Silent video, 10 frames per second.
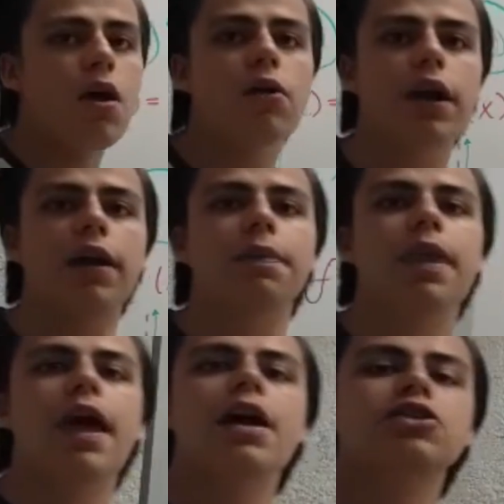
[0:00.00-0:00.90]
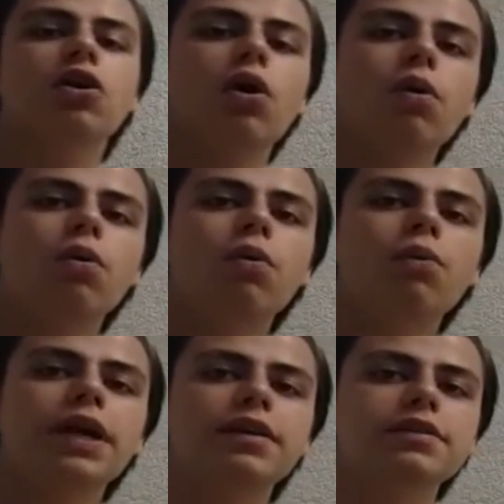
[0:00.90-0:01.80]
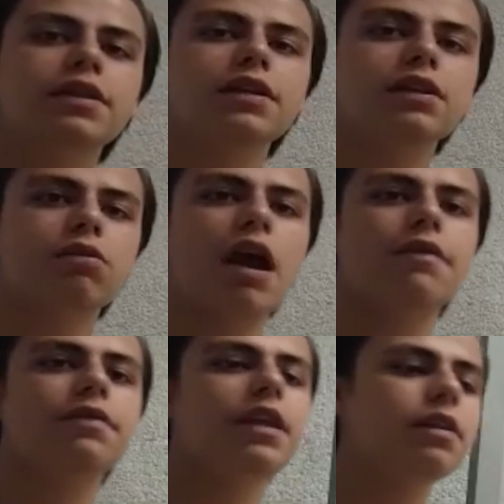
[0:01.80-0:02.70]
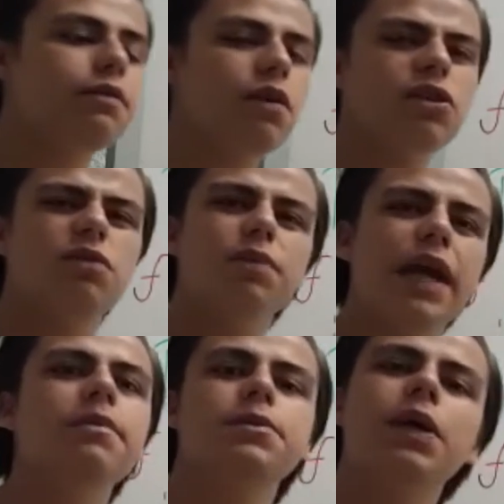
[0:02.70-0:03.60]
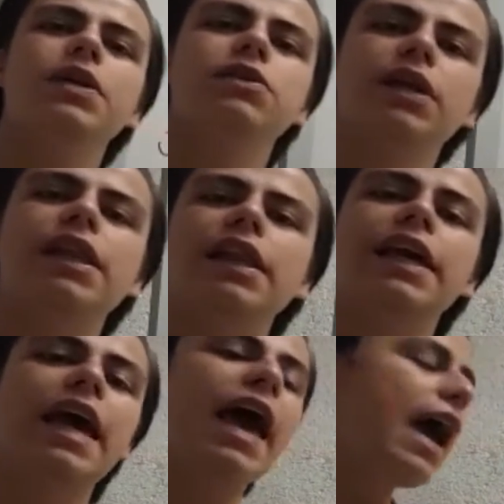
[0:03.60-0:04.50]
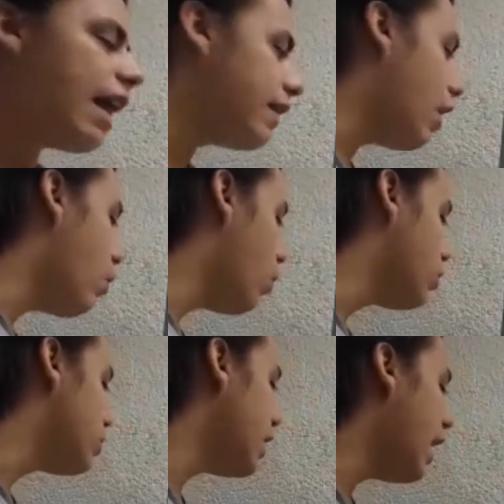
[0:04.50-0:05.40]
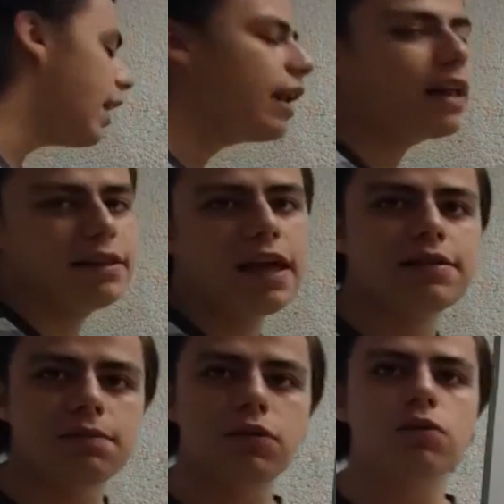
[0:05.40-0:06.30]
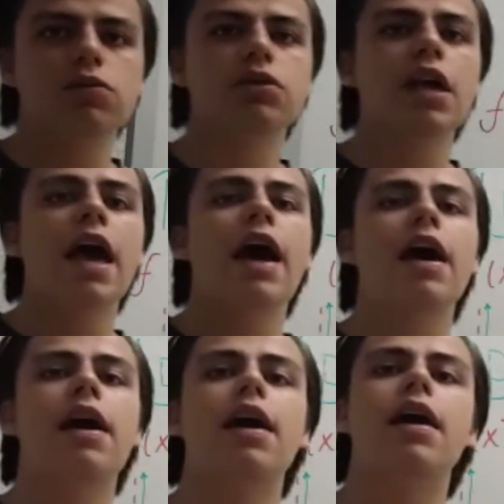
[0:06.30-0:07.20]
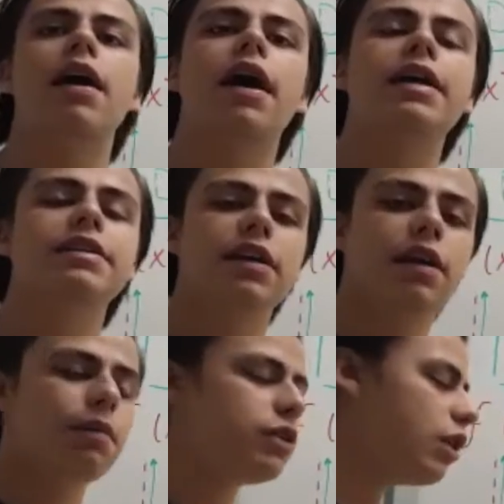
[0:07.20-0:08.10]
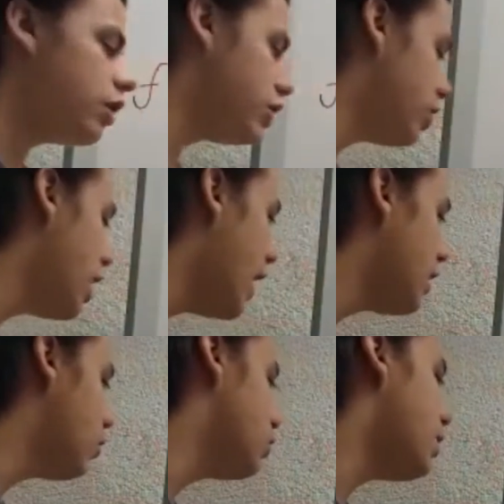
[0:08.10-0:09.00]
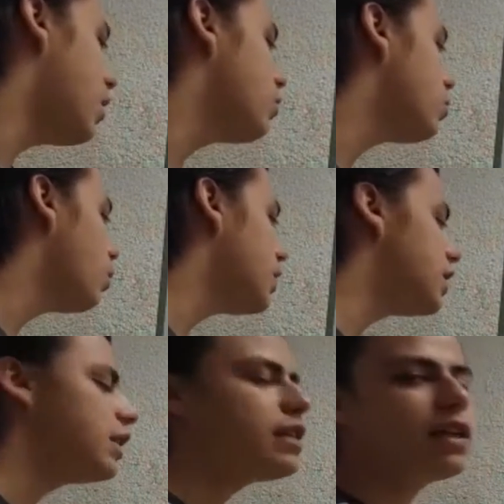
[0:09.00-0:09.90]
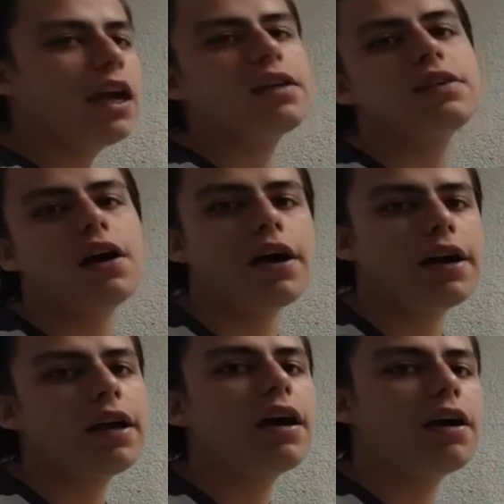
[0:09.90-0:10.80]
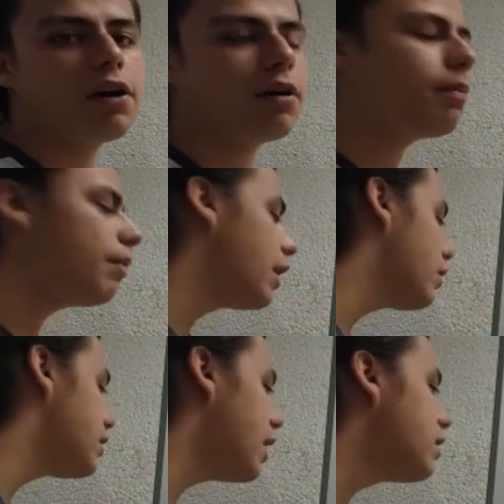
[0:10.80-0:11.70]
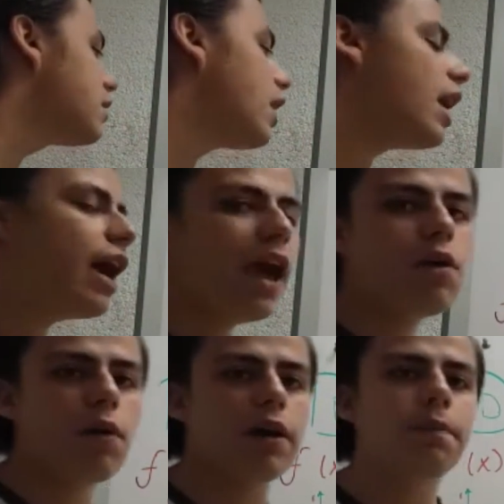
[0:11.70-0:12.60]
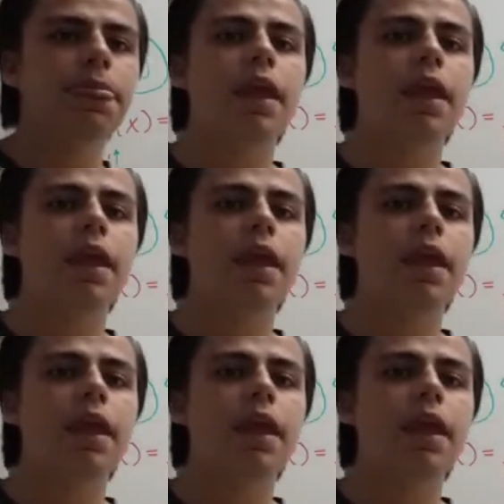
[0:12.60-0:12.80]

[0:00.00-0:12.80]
Okay, so we can see in the graph that the function behaves very strangely at the holes and at the asymptotes, as they never touch in those values, which in this case are minus 8 and 1.